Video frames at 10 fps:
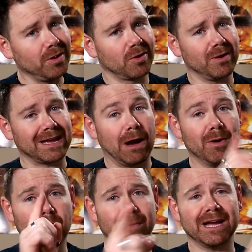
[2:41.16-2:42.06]
real quick, I
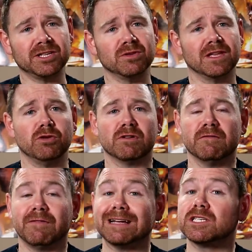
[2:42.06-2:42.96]
want to remind you that you
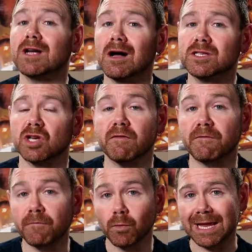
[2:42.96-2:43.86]
can find tons of
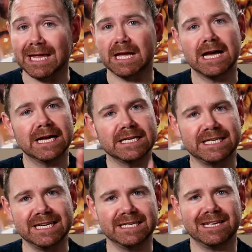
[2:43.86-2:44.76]
free
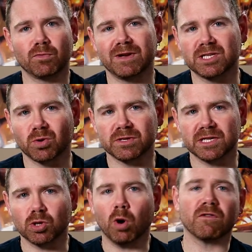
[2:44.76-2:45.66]
D&D
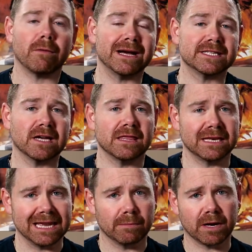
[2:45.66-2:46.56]
resources over on my site,
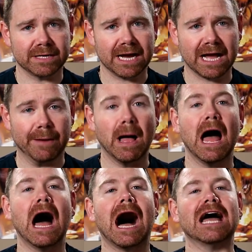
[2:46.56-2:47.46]
thedmlair.com.
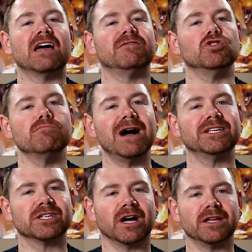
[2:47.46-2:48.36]
I have new
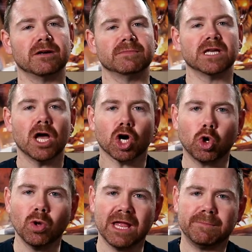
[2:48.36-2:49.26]
magic items,
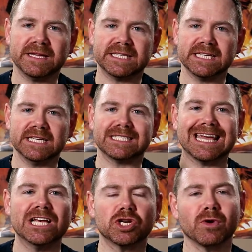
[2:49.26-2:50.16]
cool
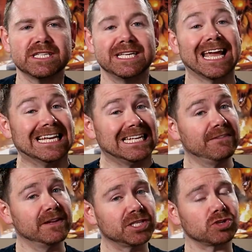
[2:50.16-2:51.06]
NPCs, interesting and
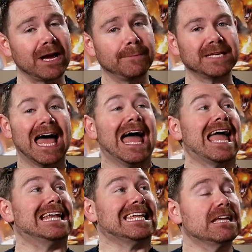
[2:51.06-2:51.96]
devious traps,
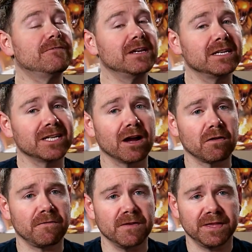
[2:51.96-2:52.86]
and even
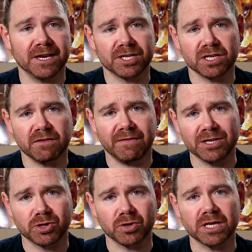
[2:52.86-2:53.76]
entire 5th edition
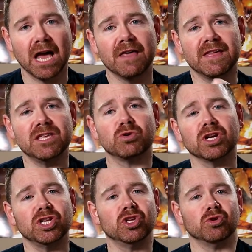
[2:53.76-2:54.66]
adventures that you
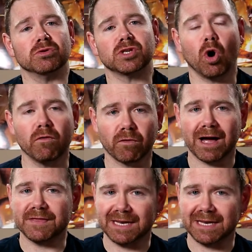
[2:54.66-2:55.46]
can use over at